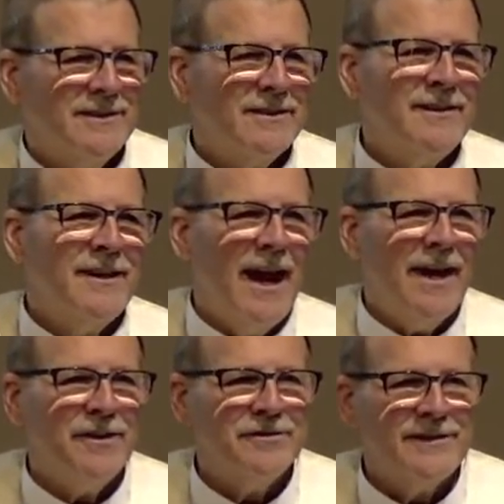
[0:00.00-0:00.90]
to deny
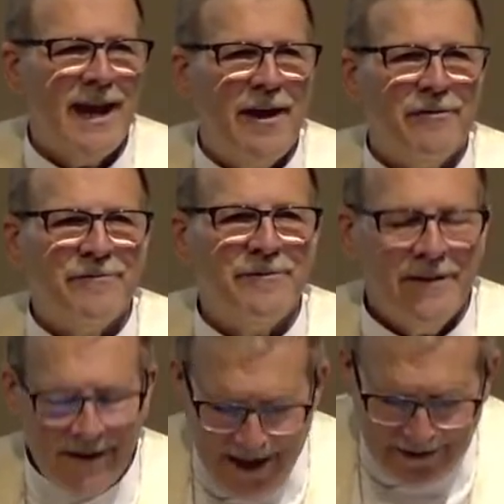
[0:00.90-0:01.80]
yourself,
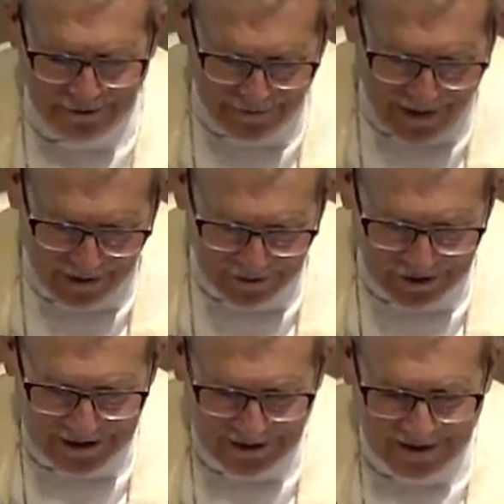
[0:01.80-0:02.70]
and to follow
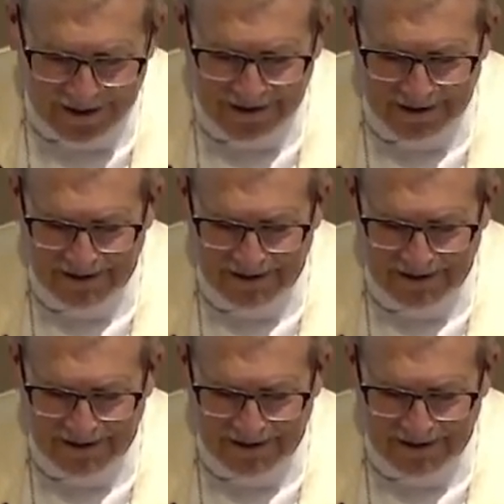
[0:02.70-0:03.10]
Jesus.